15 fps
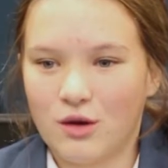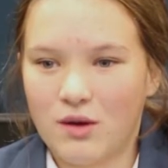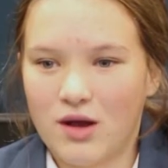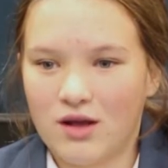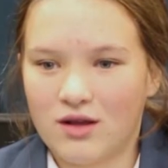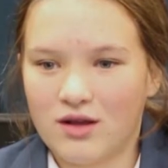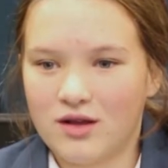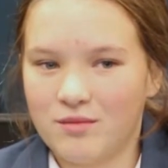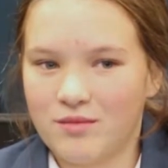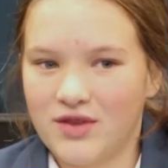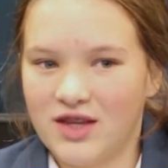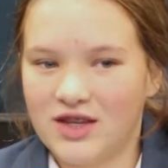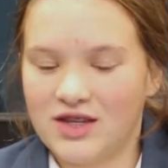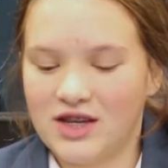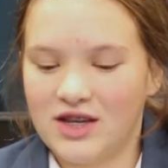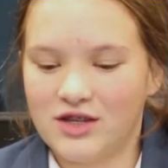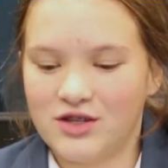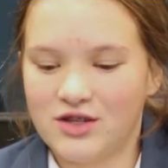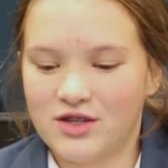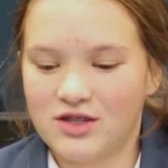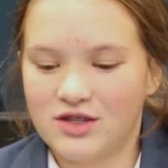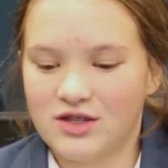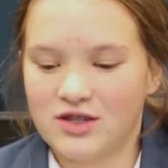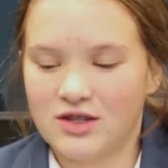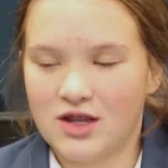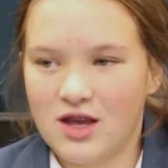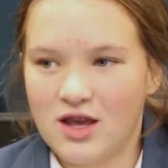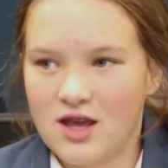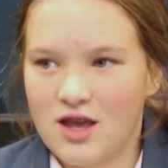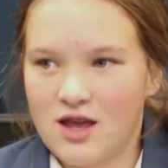welcome, and the teachers just,
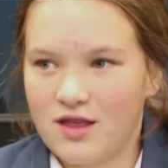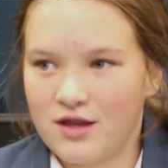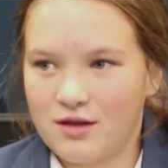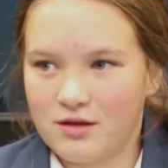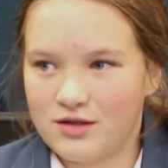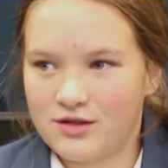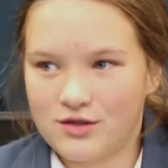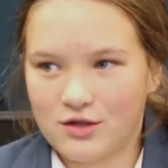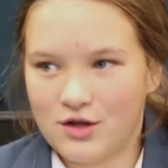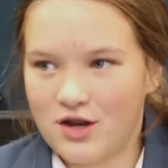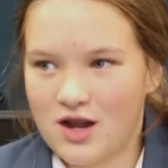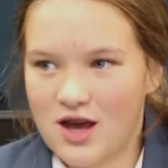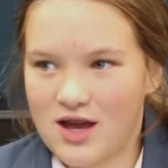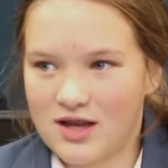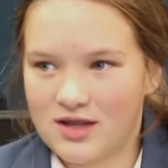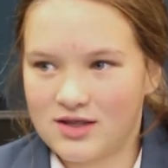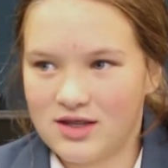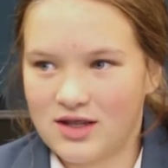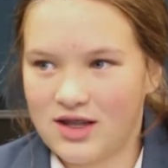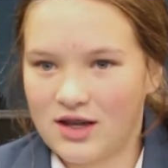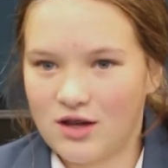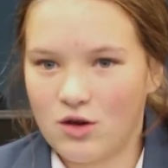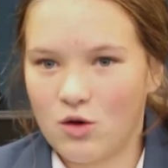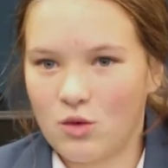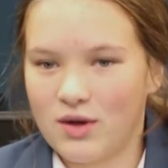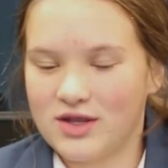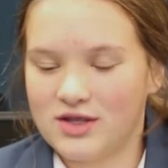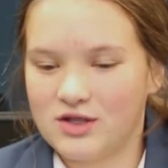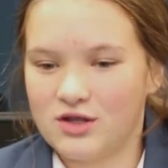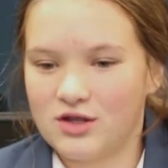they're so nice and they
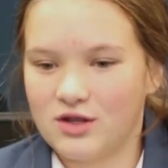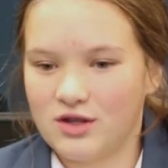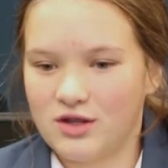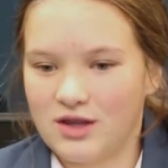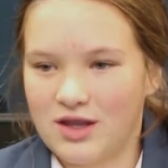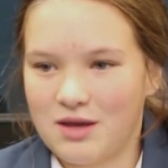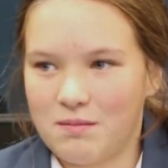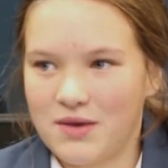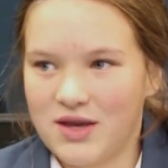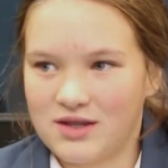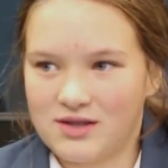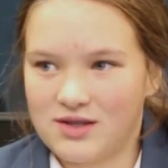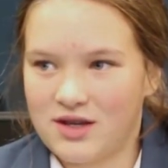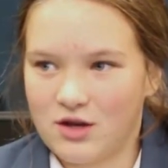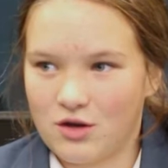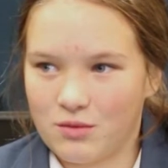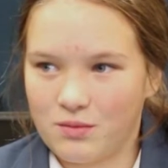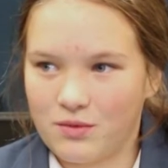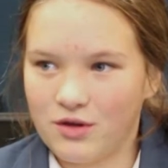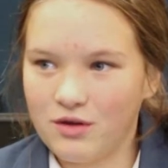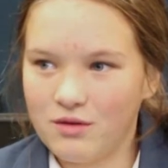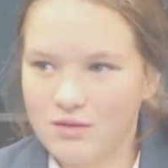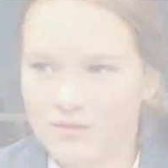always do their best to help you.